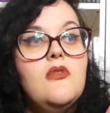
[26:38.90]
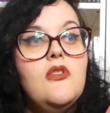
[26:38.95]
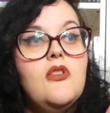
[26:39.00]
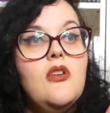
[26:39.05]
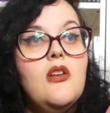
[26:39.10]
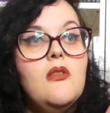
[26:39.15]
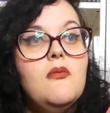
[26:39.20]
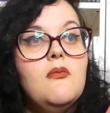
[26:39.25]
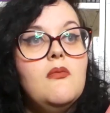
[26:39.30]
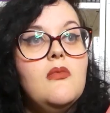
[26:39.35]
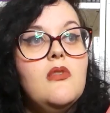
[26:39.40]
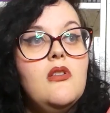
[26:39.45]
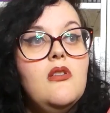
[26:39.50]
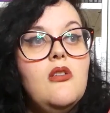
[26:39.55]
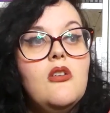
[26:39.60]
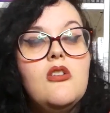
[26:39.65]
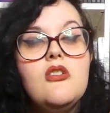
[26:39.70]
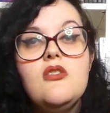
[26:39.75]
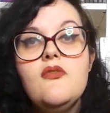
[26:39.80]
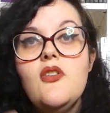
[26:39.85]
you know, a
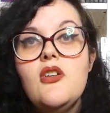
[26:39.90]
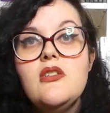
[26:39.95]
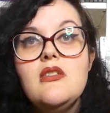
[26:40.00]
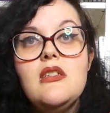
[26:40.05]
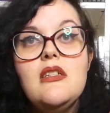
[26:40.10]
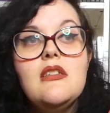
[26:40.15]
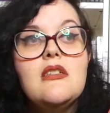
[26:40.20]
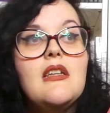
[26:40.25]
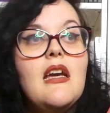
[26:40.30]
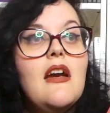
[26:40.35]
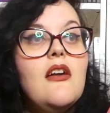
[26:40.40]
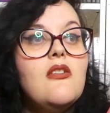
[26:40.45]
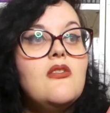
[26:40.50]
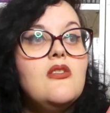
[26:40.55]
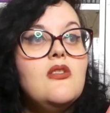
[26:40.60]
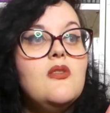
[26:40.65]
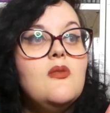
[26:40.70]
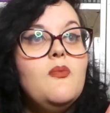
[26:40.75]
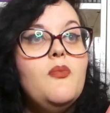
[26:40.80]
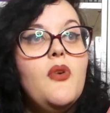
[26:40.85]
lot of diversity in
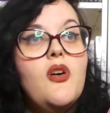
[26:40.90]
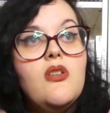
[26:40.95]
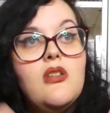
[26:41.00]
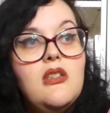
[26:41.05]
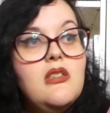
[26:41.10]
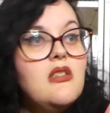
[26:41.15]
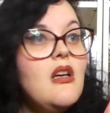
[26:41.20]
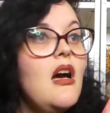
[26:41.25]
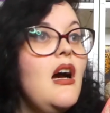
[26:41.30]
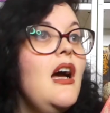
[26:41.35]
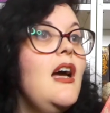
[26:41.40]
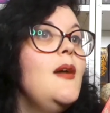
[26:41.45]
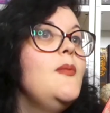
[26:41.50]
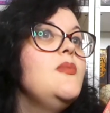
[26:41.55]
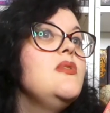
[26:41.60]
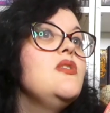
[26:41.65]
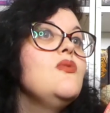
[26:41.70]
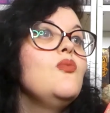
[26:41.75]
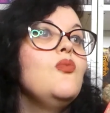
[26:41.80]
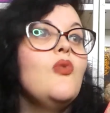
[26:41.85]
characters, body
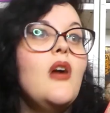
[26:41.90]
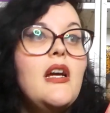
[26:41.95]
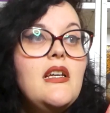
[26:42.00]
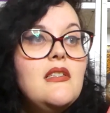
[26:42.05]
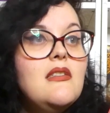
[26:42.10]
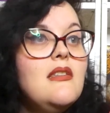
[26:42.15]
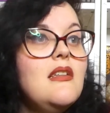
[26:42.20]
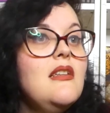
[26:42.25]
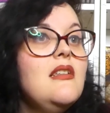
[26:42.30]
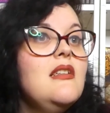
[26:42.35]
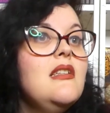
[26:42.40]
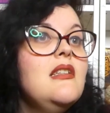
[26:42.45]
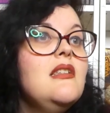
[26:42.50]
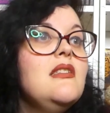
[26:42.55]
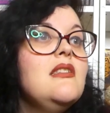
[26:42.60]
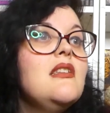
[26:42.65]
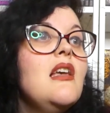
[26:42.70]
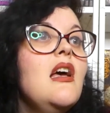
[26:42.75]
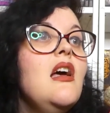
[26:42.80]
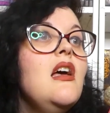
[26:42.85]
types,
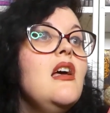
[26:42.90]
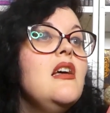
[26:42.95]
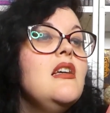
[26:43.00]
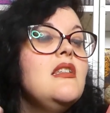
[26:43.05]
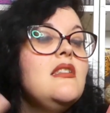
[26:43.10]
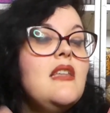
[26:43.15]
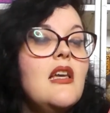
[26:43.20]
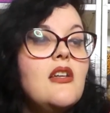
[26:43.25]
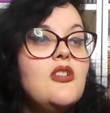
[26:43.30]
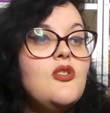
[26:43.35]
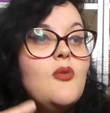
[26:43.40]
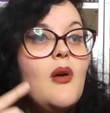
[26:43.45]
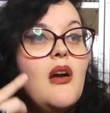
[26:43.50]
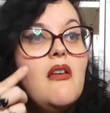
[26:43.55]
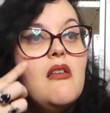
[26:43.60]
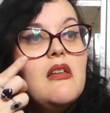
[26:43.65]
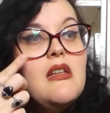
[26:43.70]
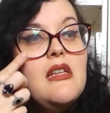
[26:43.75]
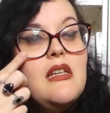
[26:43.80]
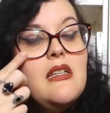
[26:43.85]
races,
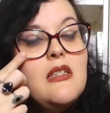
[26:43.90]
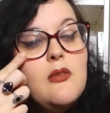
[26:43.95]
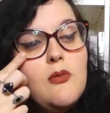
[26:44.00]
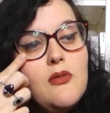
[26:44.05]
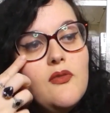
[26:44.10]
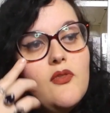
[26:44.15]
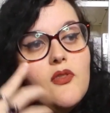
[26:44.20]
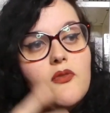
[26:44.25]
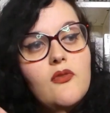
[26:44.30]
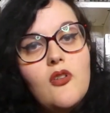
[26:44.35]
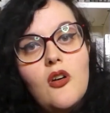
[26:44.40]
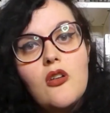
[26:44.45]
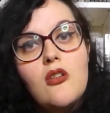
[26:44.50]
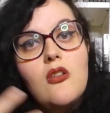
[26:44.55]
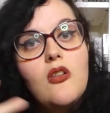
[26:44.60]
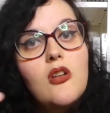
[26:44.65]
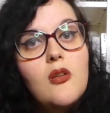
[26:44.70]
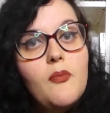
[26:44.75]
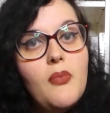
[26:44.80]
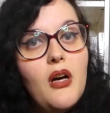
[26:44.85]
sexualities. We've got a
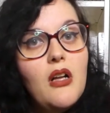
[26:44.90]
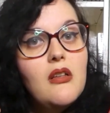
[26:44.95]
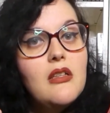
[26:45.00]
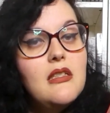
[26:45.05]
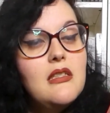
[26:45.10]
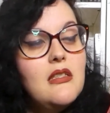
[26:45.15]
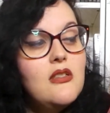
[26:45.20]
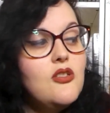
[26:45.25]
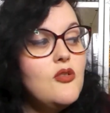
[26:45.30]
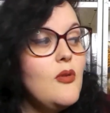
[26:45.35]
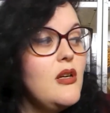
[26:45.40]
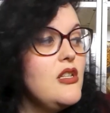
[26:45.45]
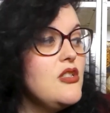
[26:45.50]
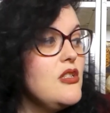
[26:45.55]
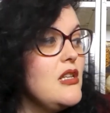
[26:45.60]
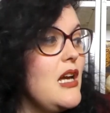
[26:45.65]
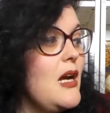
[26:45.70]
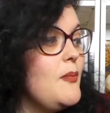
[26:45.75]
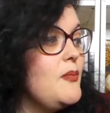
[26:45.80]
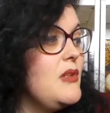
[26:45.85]
lot of poly
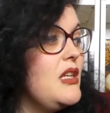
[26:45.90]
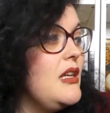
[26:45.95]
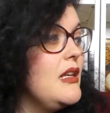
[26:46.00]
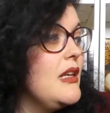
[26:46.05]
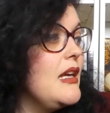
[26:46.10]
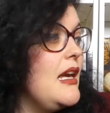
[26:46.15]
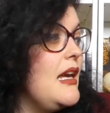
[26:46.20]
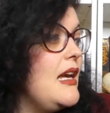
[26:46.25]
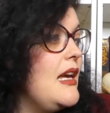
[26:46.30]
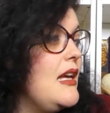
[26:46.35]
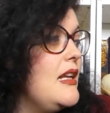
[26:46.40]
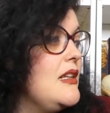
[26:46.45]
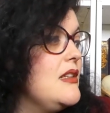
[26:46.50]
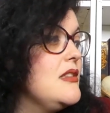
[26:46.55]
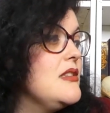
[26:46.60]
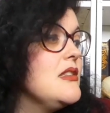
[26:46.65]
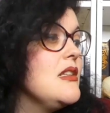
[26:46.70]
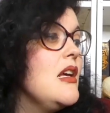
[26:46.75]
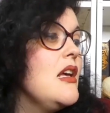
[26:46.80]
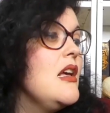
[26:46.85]
situation happening,
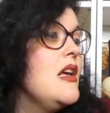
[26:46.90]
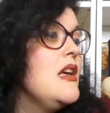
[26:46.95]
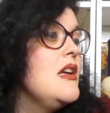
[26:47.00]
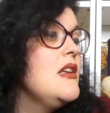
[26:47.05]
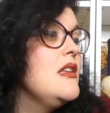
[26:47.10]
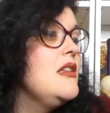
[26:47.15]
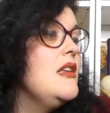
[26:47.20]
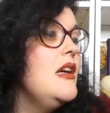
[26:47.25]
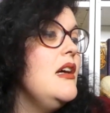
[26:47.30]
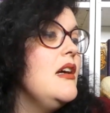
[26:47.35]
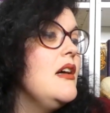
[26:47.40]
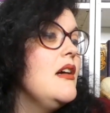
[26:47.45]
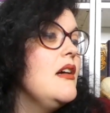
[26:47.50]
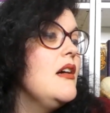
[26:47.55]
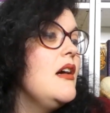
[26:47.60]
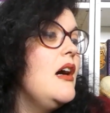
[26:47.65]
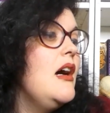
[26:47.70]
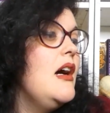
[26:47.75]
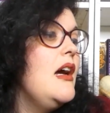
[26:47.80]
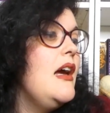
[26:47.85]
and yeah,
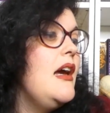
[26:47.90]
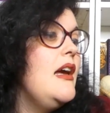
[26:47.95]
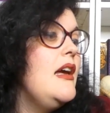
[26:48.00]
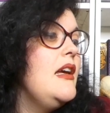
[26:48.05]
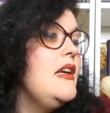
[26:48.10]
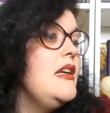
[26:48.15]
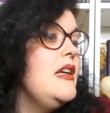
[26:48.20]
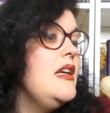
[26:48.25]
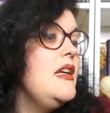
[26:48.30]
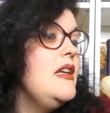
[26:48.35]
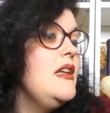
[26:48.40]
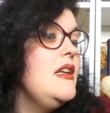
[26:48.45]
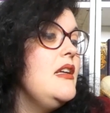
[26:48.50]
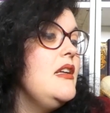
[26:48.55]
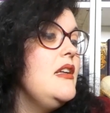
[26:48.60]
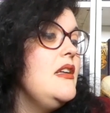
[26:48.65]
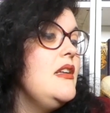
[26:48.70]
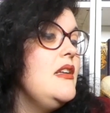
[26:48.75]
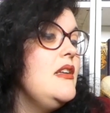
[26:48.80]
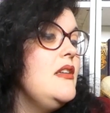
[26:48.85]

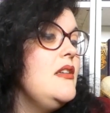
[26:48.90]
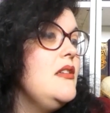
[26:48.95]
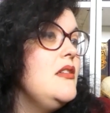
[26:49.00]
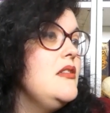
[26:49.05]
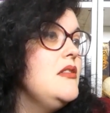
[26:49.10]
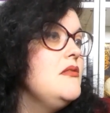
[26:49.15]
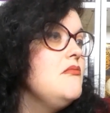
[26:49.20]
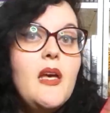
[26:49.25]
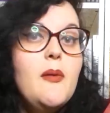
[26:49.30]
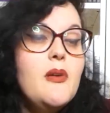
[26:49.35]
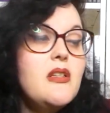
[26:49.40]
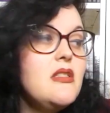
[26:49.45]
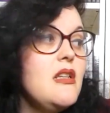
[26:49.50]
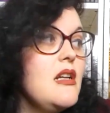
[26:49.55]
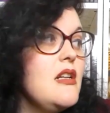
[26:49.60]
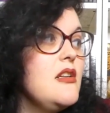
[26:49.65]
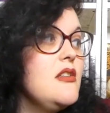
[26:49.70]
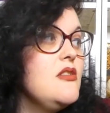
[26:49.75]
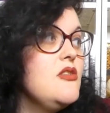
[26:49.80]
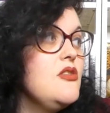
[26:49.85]
I am
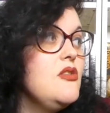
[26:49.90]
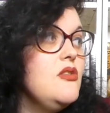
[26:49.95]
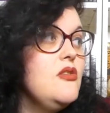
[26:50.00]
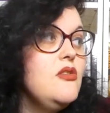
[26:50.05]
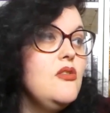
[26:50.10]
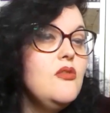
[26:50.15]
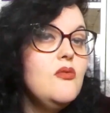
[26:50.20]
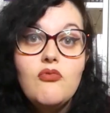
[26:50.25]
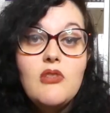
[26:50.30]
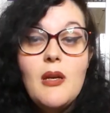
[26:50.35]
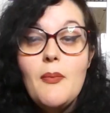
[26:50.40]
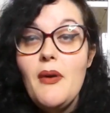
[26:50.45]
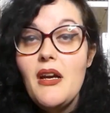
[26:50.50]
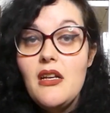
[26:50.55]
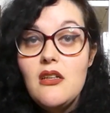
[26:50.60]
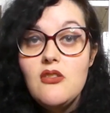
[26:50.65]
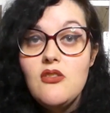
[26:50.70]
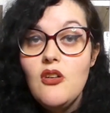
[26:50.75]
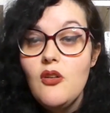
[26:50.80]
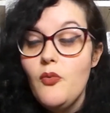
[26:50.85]
excited to get back
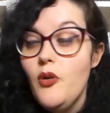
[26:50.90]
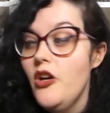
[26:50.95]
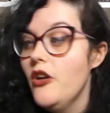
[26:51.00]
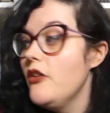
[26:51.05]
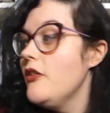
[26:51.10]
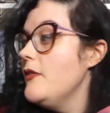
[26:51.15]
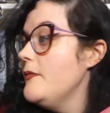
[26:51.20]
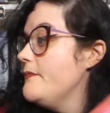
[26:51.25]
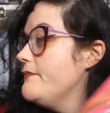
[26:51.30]
into her work.